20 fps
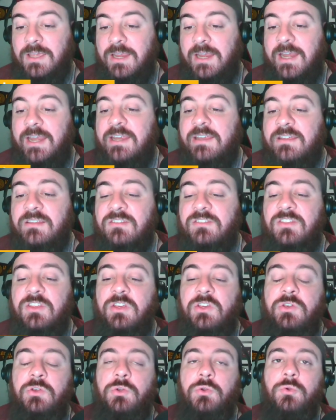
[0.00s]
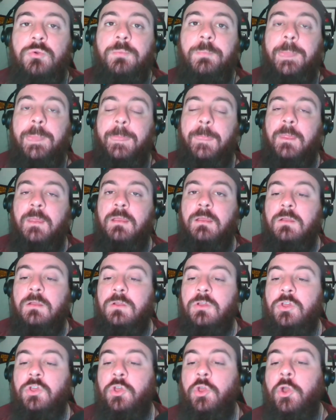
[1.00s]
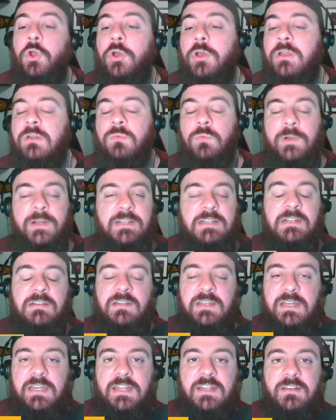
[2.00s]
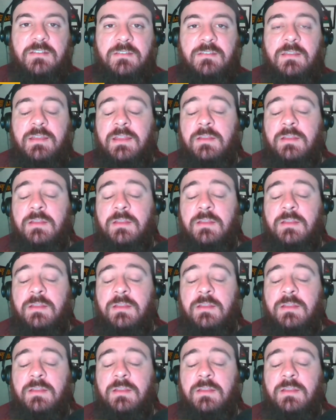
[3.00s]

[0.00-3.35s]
ASU could really lean into